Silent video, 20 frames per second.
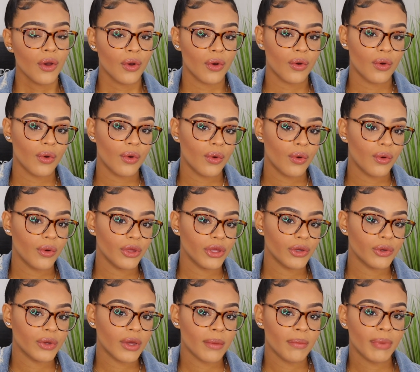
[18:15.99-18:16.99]
who
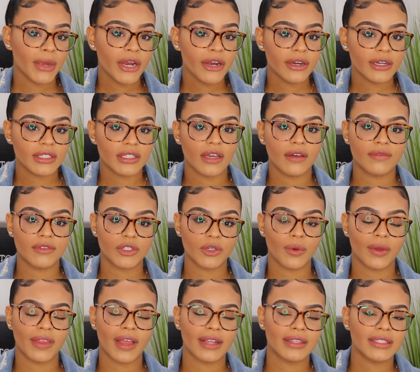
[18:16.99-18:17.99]
you compare yourself
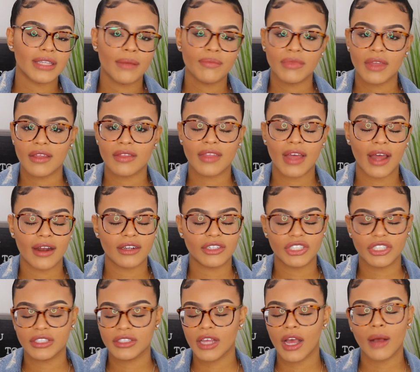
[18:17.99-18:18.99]
to, and that's something that it
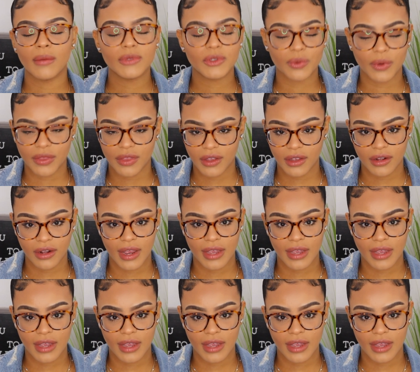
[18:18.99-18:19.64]
just comes with it.